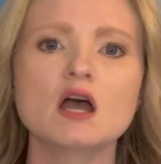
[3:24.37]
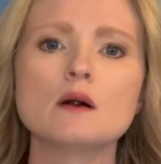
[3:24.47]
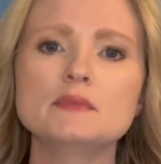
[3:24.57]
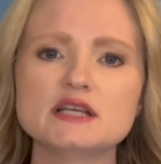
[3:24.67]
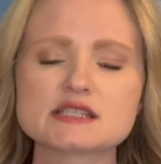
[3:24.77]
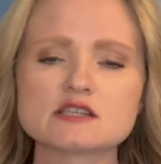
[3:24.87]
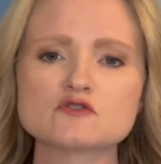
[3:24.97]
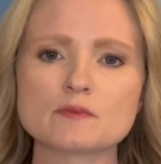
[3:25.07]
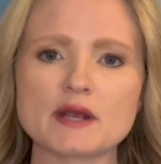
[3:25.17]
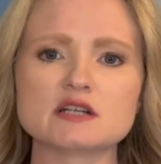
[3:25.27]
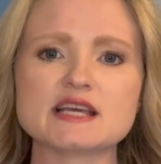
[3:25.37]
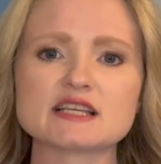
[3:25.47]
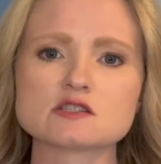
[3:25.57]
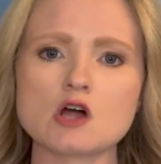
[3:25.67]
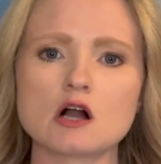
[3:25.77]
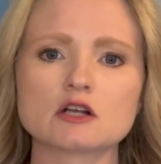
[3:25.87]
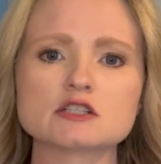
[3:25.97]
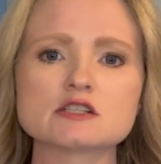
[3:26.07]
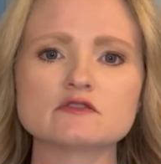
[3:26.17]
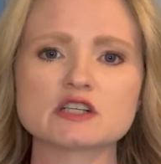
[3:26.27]
A meniscus repair takes longer
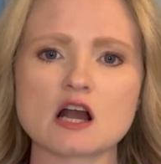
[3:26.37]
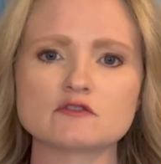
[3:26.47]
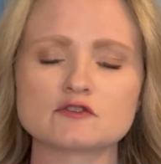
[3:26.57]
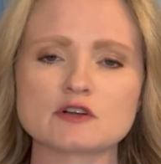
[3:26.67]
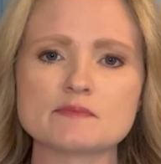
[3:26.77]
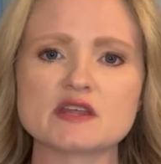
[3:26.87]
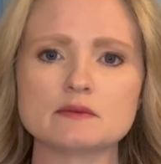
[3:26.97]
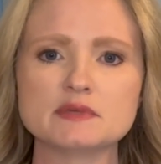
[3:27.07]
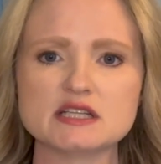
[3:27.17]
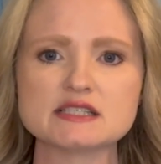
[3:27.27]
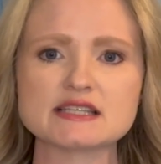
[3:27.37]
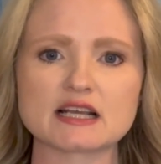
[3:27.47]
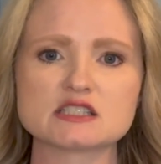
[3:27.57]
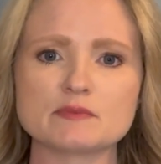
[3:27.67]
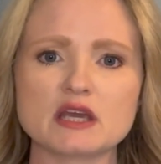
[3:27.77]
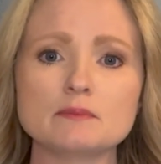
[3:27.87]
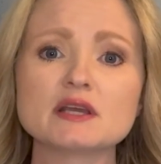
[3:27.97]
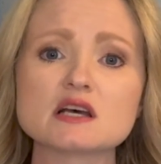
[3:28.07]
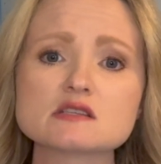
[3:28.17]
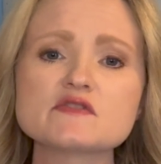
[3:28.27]
to recover from than a meniscectomy
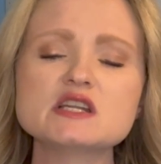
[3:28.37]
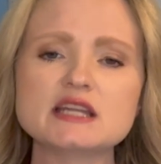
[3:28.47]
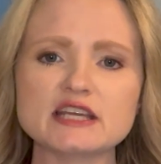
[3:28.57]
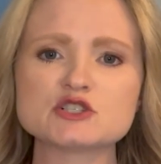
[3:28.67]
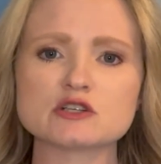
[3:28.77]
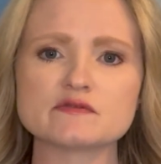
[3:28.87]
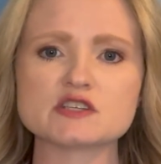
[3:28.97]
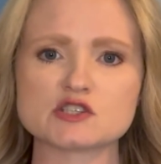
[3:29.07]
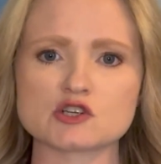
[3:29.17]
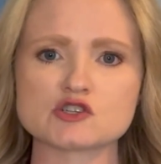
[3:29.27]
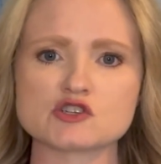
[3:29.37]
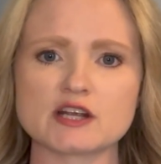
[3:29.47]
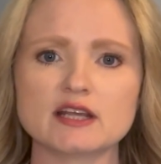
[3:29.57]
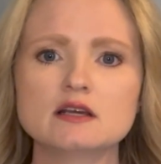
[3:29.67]
because of the nature of the surgery.